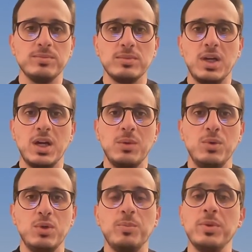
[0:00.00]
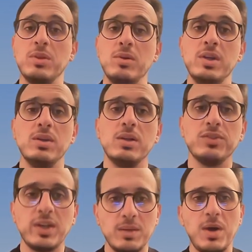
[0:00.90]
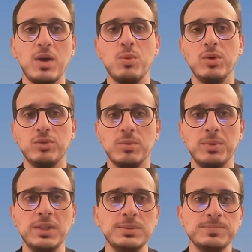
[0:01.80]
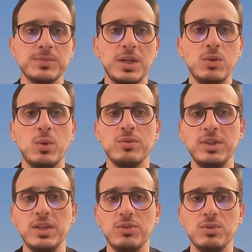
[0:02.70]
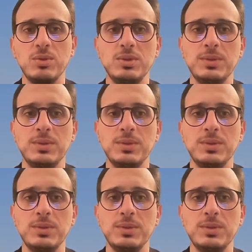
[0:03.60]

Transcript: I will copy the Linux and macOS command, and on VS Code,